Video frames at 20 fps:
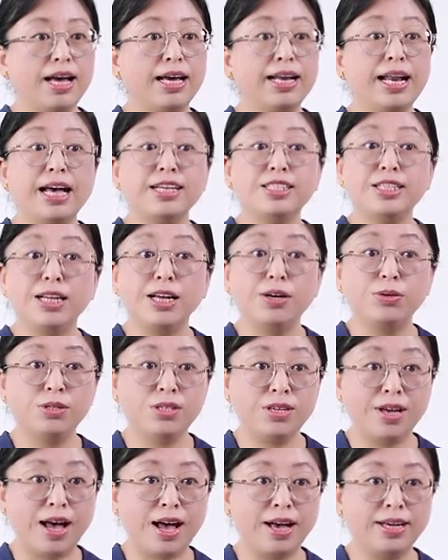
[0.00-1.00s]
It has no
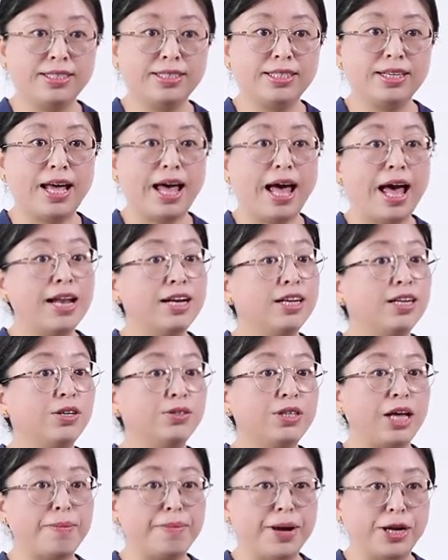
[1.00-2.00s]
size and no
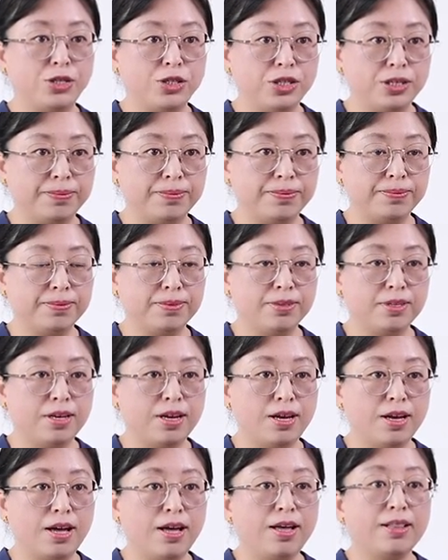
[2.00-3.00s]
dimension.
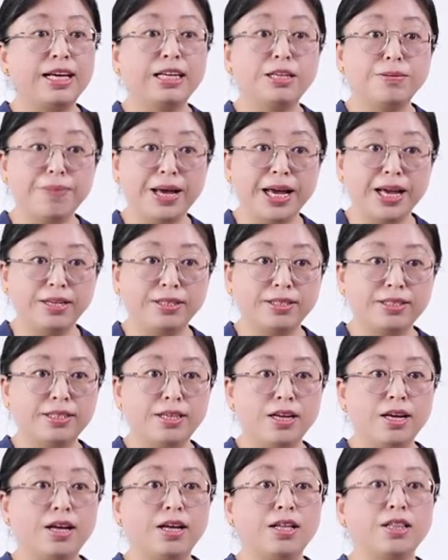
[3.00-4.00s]
That means
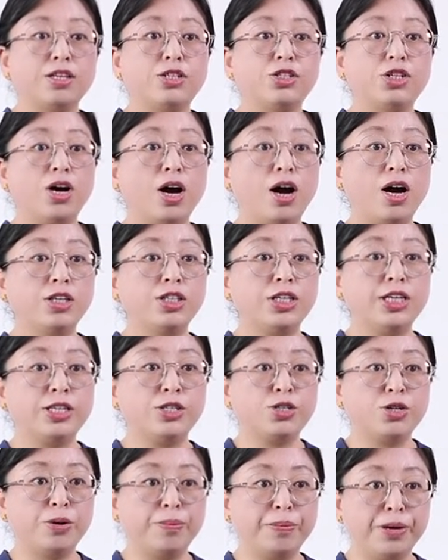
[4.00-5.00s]
the charge
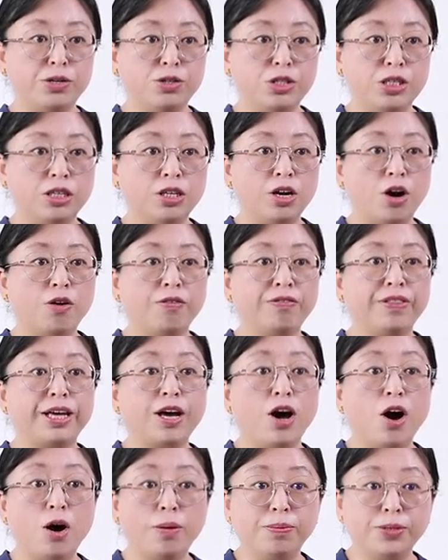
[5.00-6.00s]
distribution of the
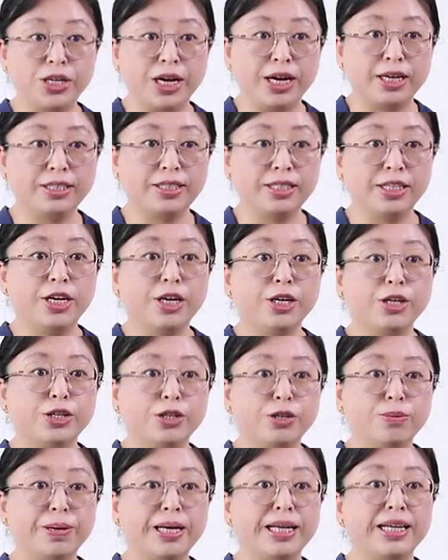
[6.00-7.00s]
object
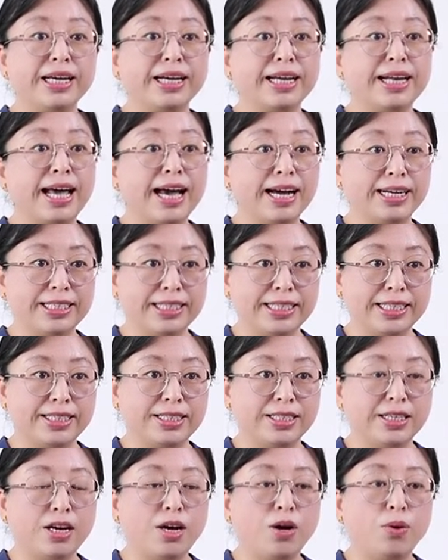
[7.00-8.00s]
could be
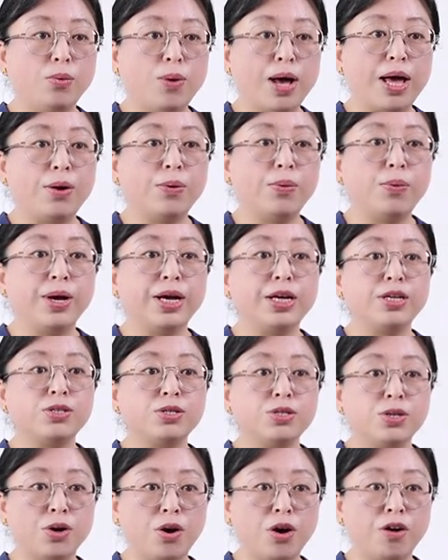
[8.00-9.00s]
neglected when we
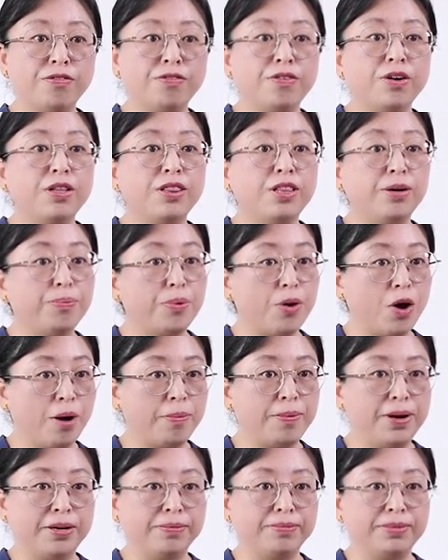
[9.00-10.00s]
resolve the
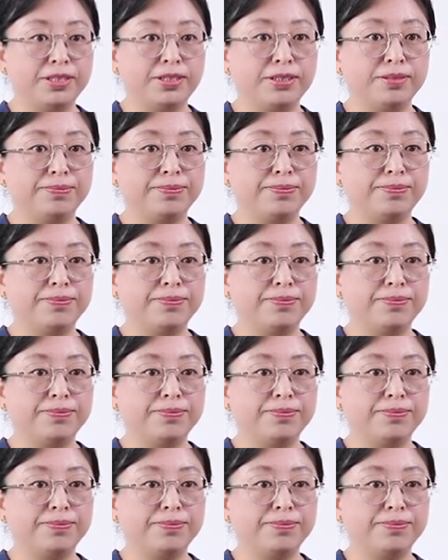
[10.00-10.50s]
problems.